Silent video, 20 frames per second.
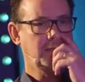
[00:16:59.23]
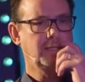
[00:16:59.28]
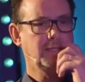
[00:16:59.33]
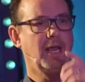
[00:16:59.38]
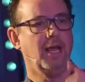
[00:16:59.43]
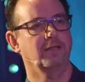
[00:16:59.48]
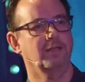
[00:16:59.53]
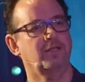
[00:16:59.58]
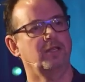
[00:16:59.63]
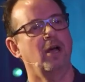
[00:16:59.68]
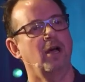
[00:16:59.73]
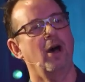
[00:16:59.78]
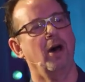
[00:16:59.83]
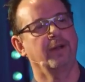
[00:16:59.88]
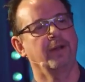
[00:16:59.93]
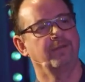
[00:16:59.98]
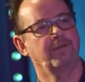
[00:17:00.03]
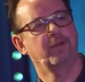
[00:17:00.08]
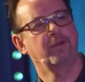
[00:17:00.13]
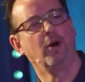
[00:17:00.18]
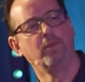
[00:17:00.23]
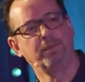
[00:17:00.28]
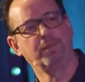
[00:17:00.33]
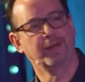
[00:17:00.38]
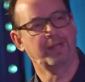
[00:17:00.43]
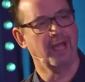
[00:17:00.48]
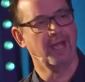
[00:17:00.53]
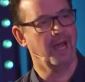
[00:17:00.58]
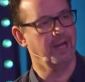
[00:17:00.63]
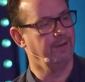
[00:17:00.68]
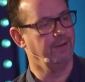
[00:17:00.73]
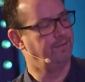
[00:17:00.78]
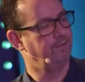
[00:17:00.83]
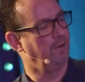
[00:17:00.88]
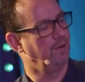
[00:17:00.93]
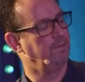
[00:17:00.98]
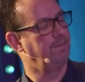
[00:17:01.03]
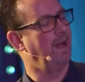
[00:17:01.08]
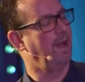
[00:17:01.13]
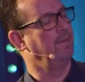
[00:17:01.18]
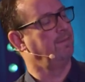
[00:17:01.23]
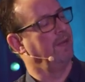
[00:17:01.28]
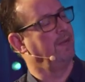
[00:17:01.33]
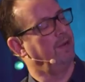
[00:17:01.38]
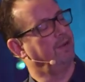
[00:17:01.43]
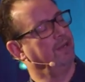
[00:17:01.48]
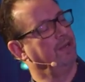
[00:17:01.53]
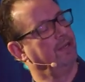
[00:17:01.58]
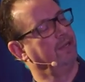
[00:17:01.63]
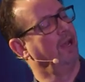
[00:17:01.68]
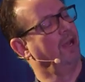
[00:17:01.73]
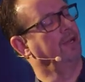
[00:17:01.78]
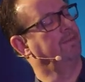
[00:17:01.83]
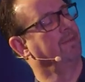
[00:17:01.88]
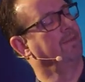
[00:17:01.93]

sounds kind of complicated for a barbarian like